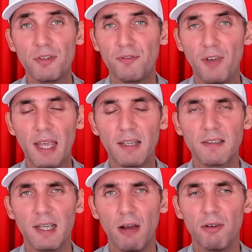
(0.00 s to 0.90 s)
It's fake.
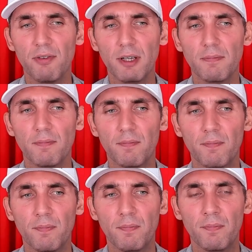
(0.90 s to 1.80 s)
It's a counterfeit.
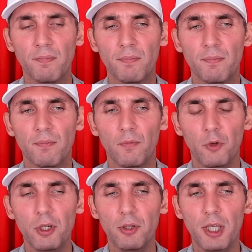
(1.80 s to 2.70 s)

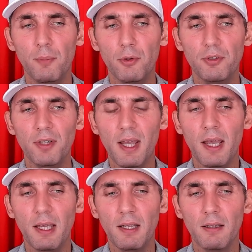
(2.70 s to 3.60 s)
Real Hebrew
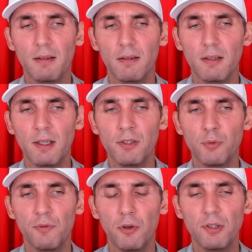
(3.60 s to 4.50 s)
today
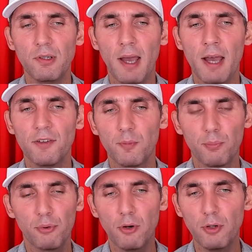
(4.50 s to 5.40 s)
is referred to as
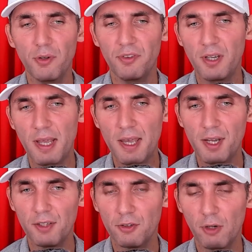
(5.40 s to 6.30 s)

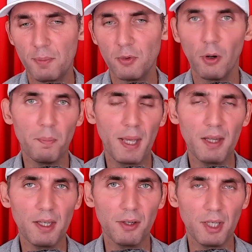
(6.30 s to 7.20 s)
Proto-Sinaitic script or
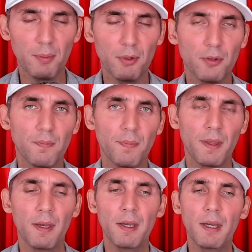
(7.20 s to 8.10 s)
Paleo-Hebrew.
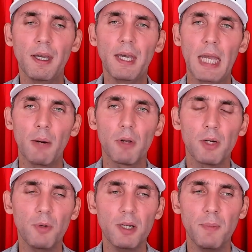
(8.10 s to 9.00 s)
And we're
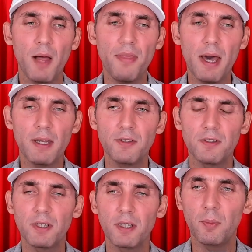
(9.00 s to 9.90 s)
going to read about that in
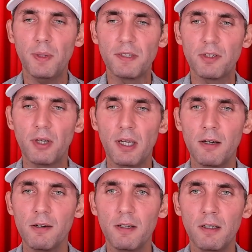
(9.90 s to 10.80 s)
little bit. So
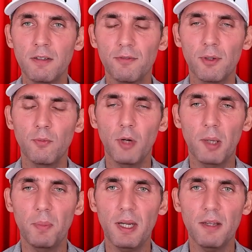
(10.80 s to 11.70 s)
here is from
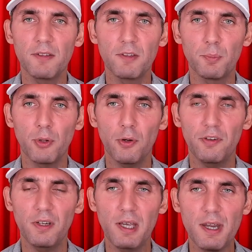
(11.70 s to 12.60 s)
Wikipedia. This is
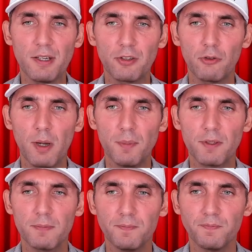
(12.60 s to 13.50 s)
Proto-Sinaitic
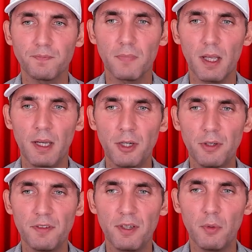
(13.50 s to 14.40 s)
script, and
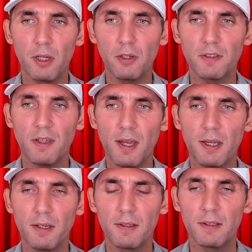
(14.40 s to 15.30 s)
you can see what it looks
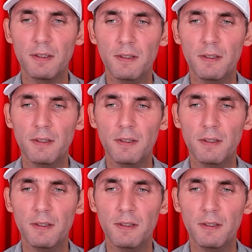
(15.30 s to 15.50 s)
like.